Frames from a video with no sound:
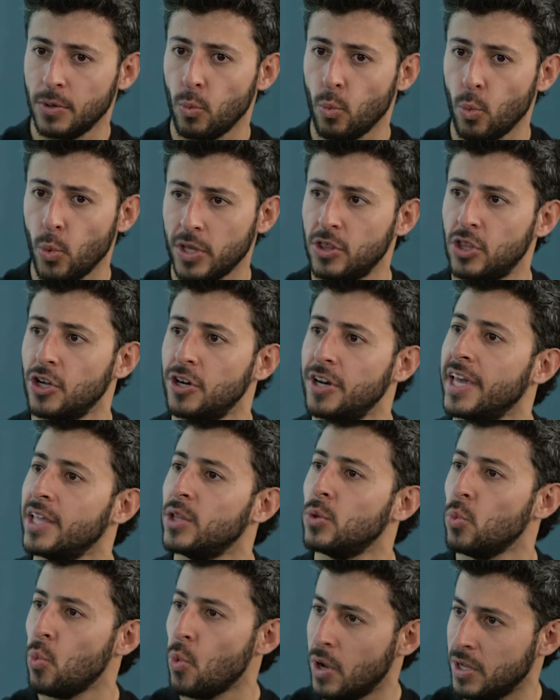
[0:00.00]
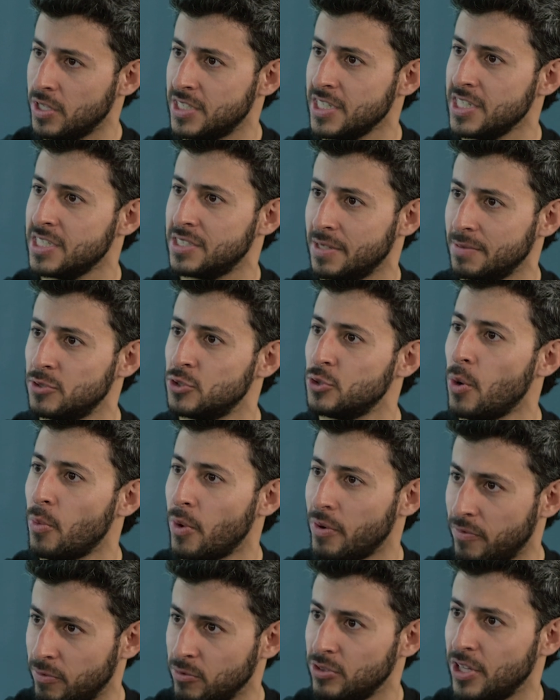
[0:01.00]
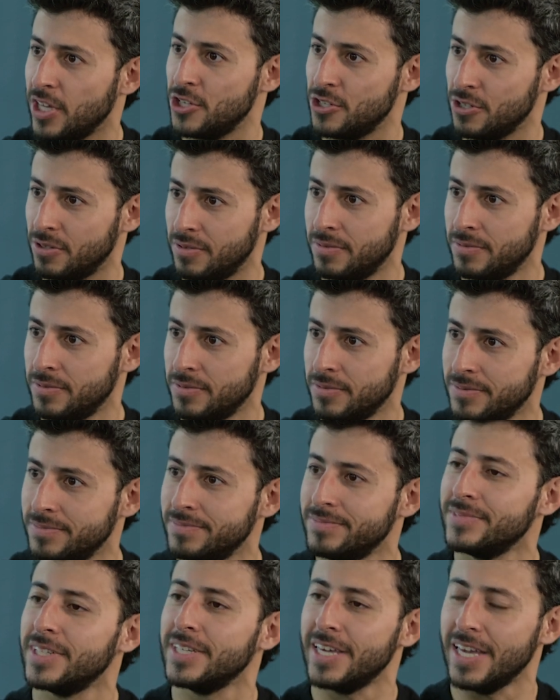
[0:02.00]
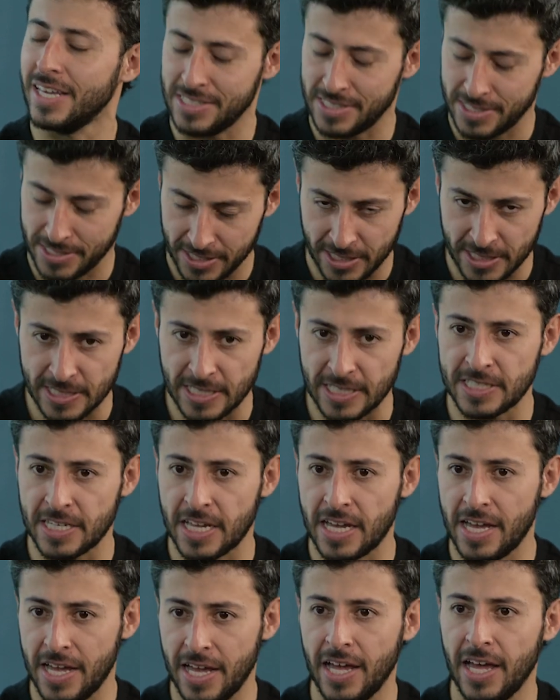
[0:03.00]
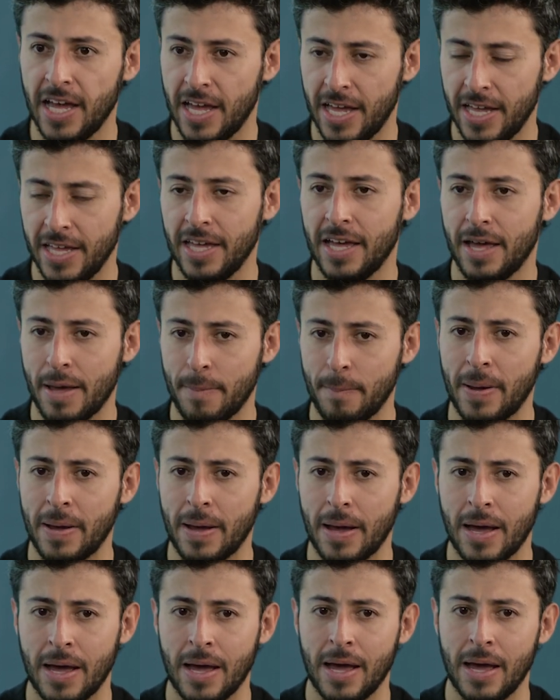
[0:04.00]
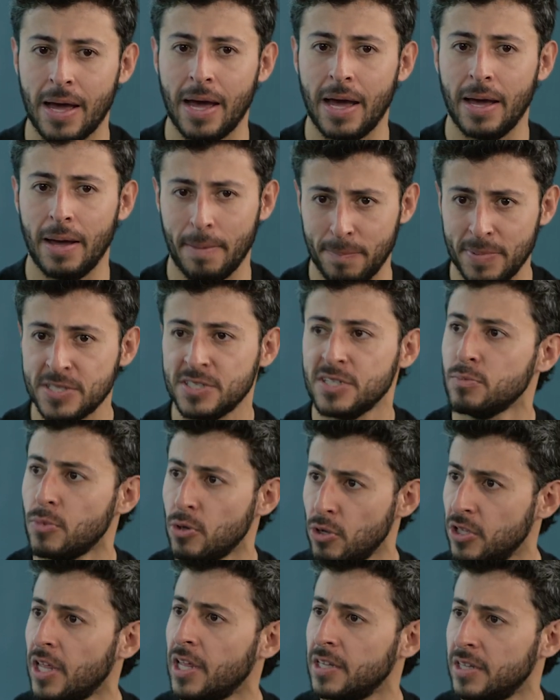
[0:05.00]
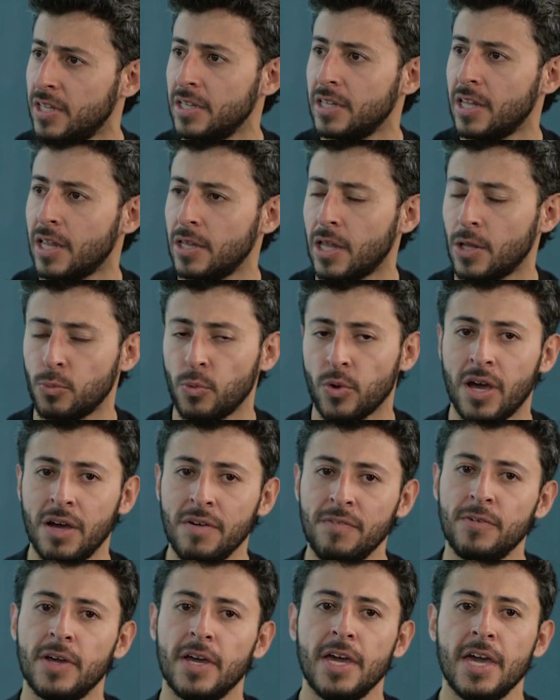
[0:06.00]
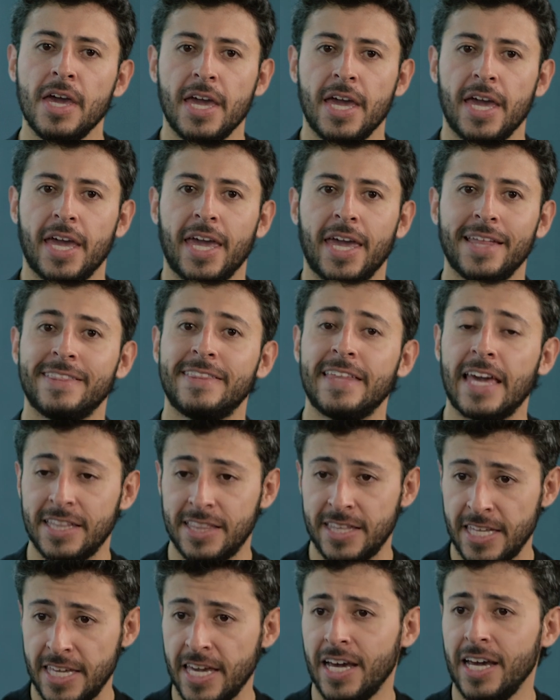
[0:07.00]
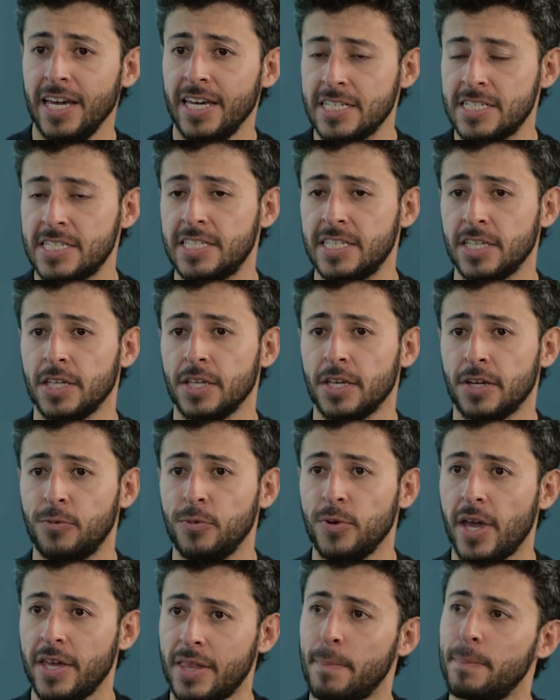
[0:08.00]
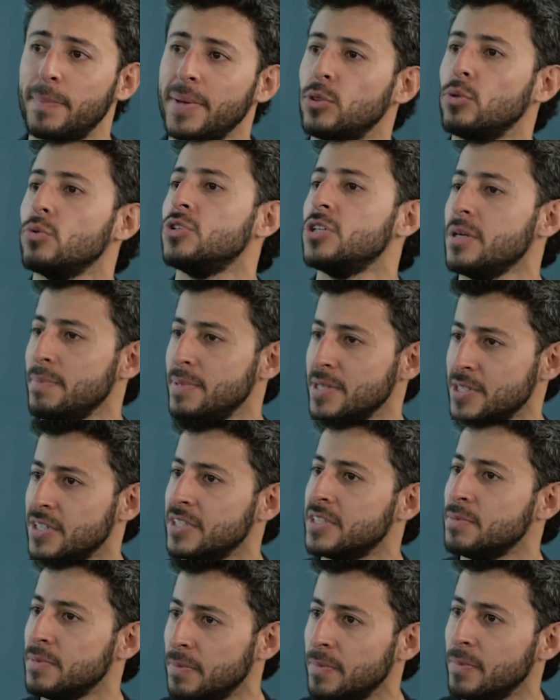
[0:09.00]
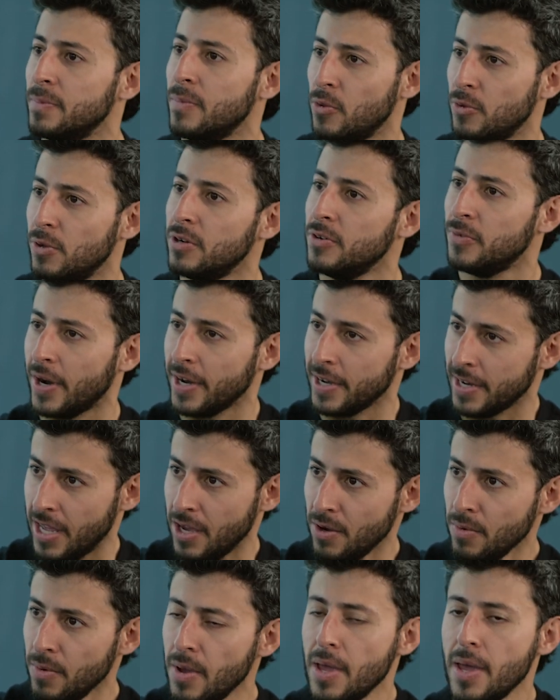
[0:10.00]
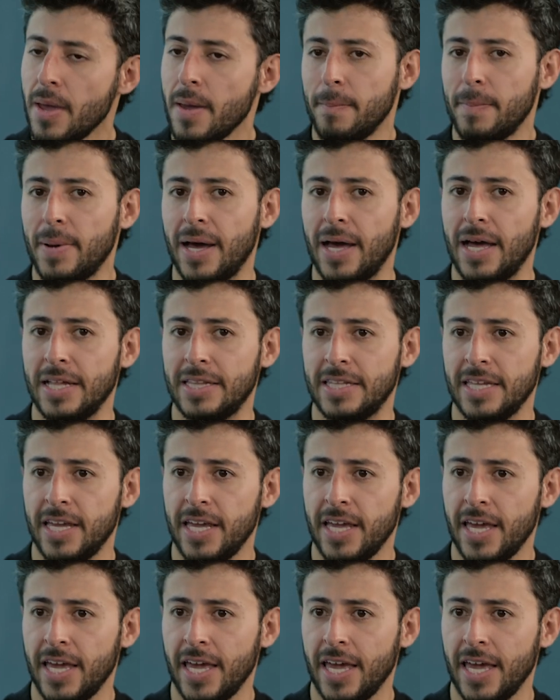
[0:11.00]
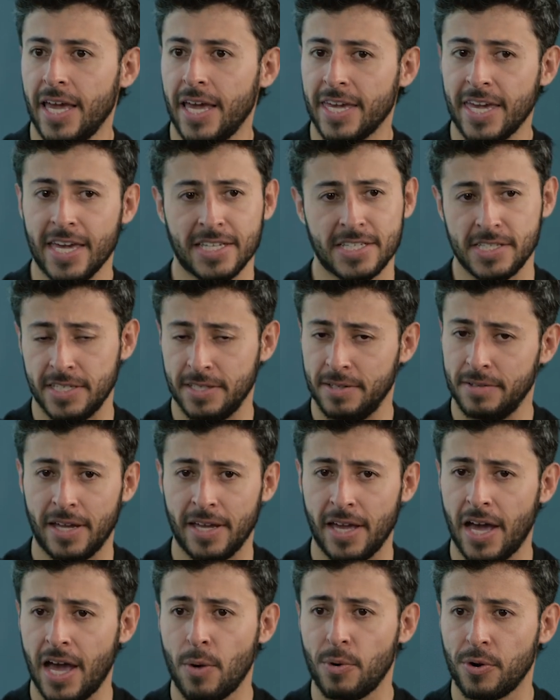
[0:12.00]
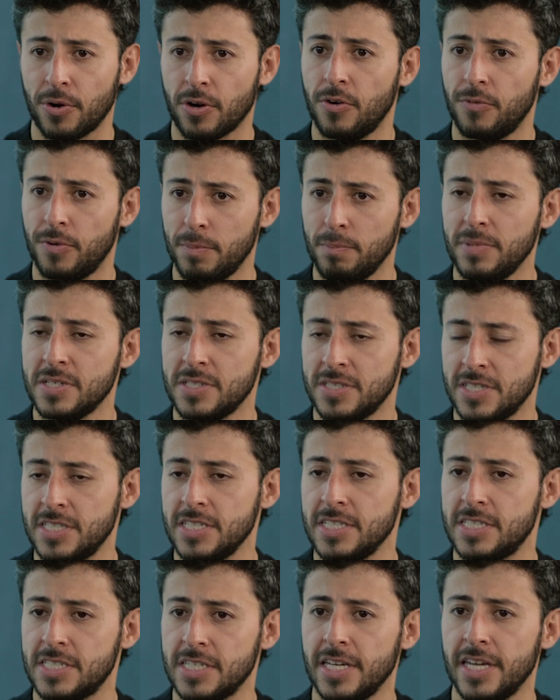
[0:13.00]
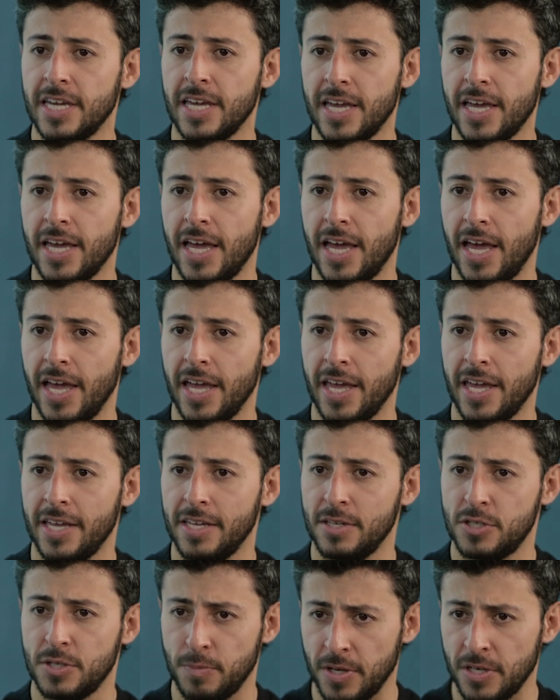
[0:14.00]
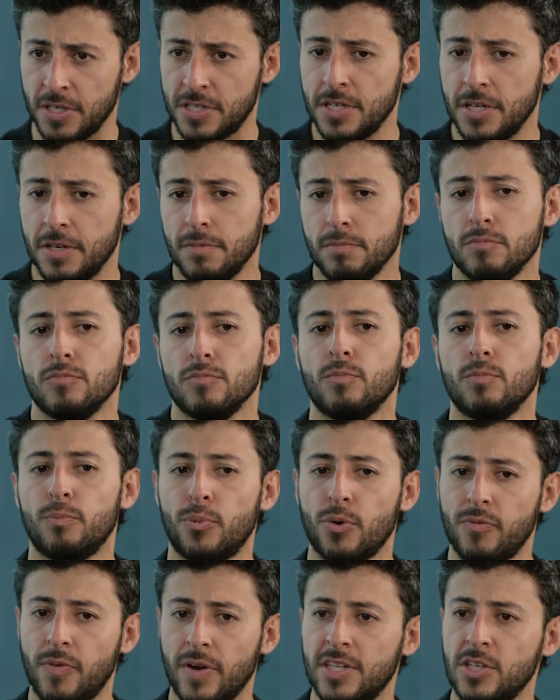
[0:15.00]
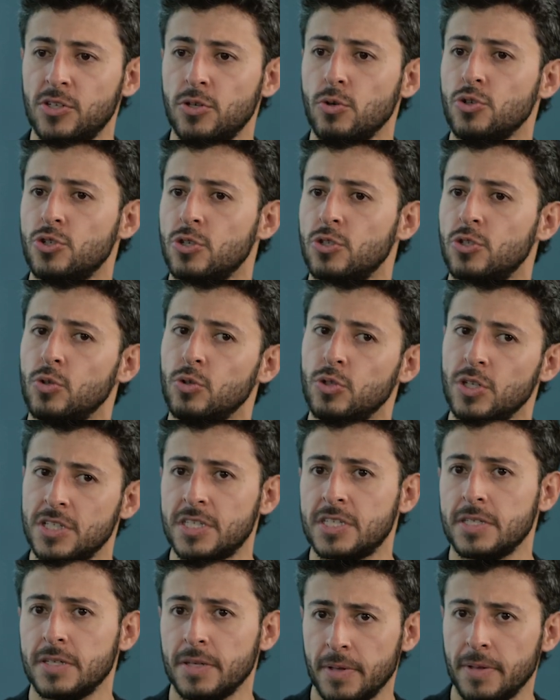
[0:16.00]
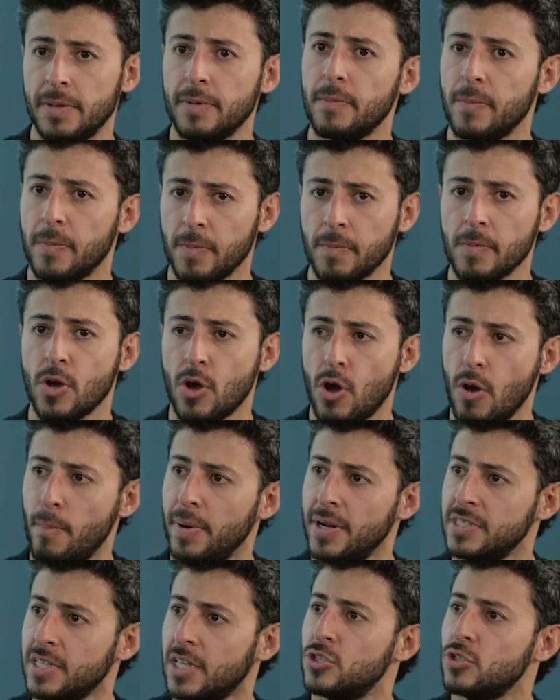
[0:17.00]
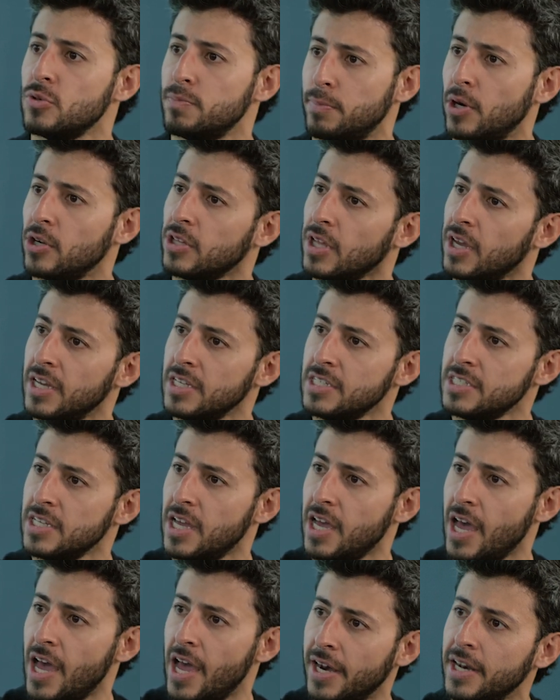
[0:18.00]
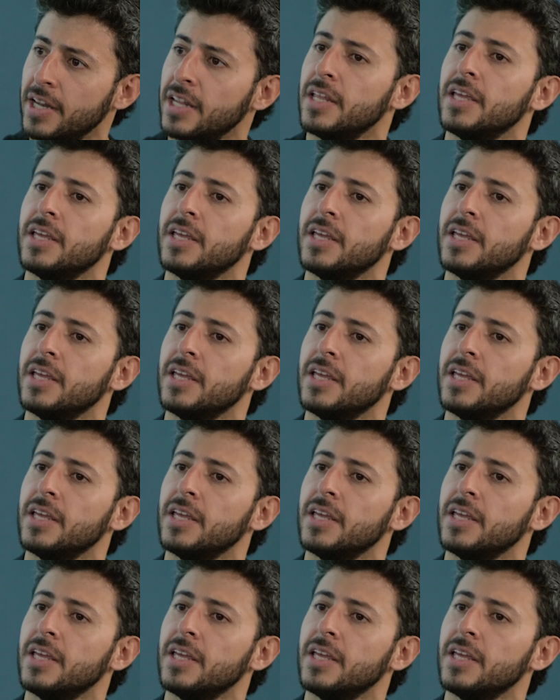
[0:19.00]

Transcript: we donate one system through our foundation. Oh. Yes, this is a, a, a, a business model that, that, that we have. Uh, the idea is create a B2C business model right now, but uh, yes, uh, our current business is, uh, is, is provide the solution to these companies that support us and